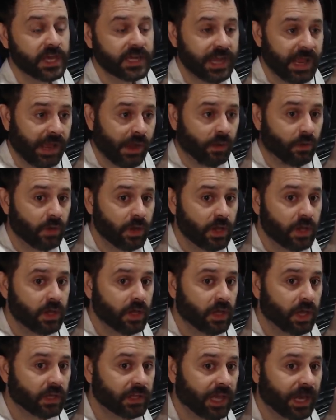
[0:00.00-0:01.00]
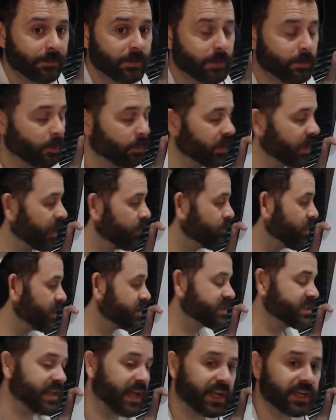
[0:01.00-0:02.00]
Now, a lot of people will be like,
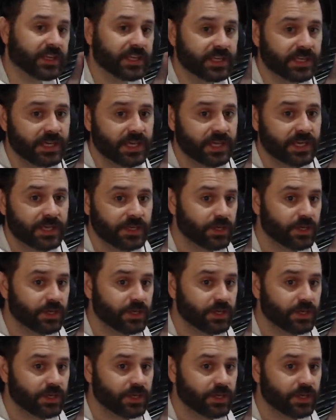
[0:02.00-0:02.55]
but Stocky,